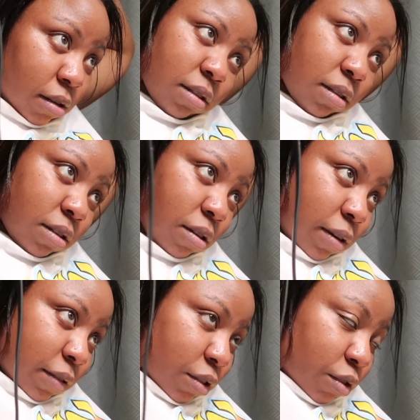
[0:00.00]
And you don't
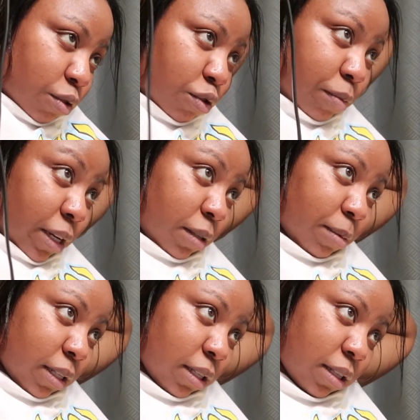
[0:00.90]
have to do too much
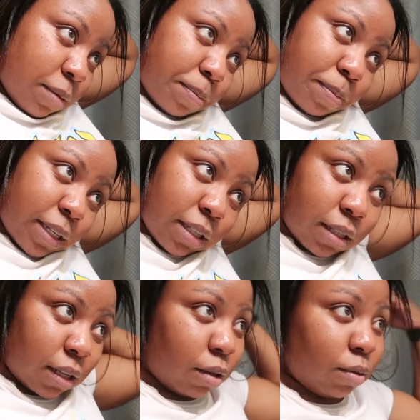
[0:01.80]
because the pieces
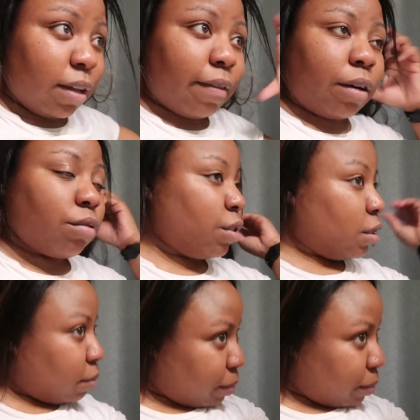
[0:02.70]
that you leave out shouldn't